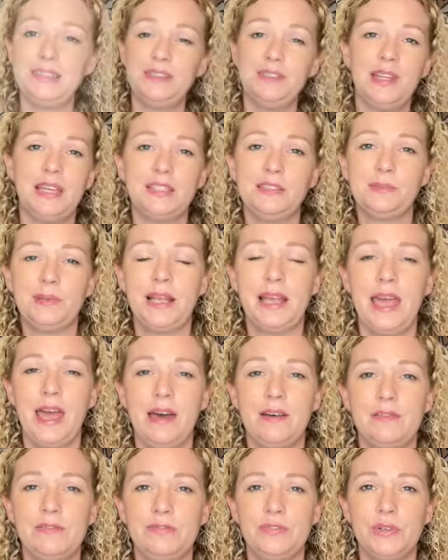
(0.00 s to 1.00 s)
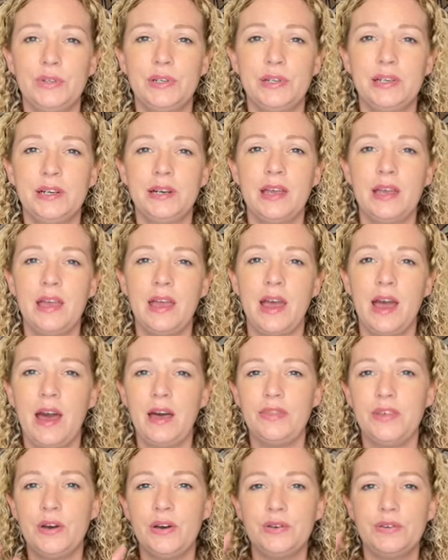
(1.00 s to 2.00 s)
so that's what I have for
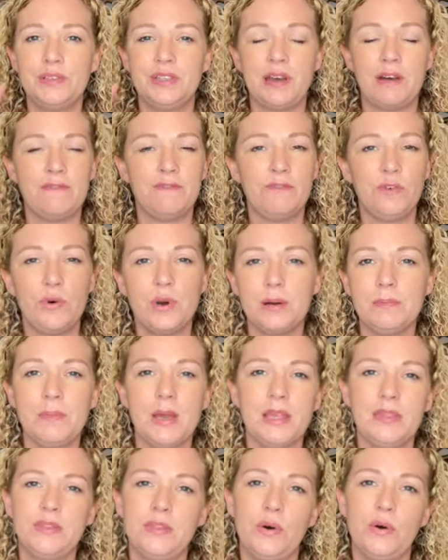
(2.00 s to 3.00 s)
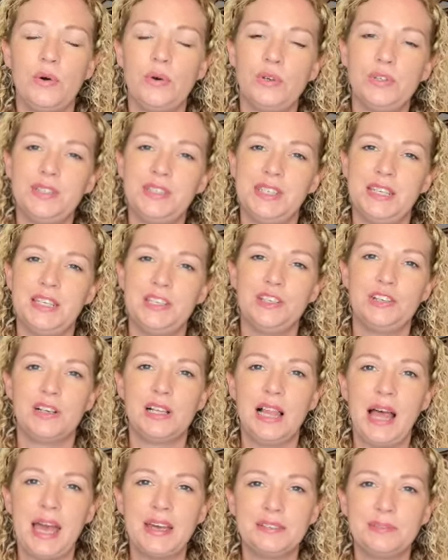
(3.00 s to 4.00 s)
those 4-month-olds in your
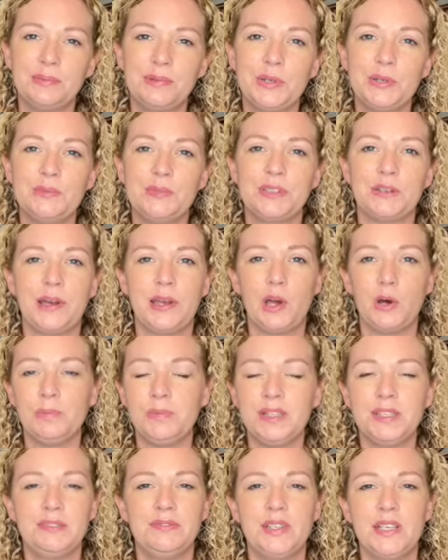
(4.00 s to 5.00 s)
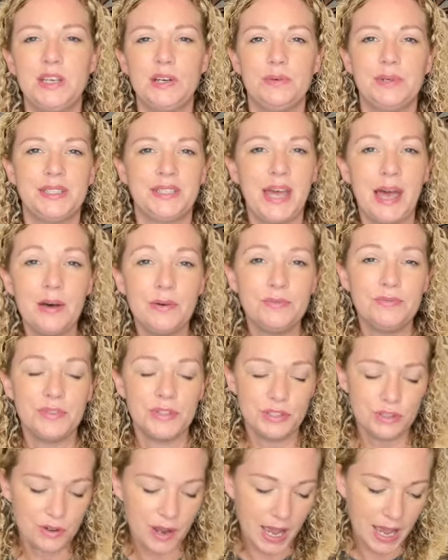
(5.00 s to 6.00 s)
classroom. So I hope this video was
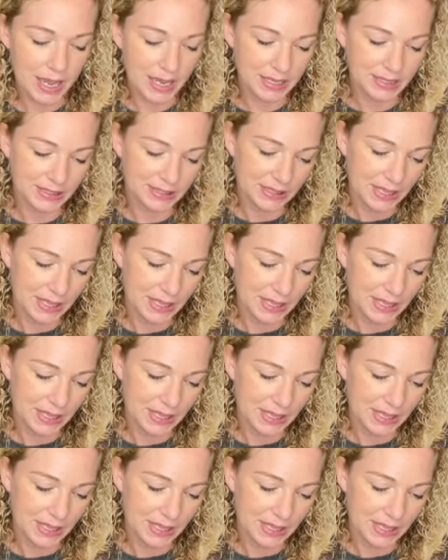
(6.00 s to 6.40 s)
helpful, you guys.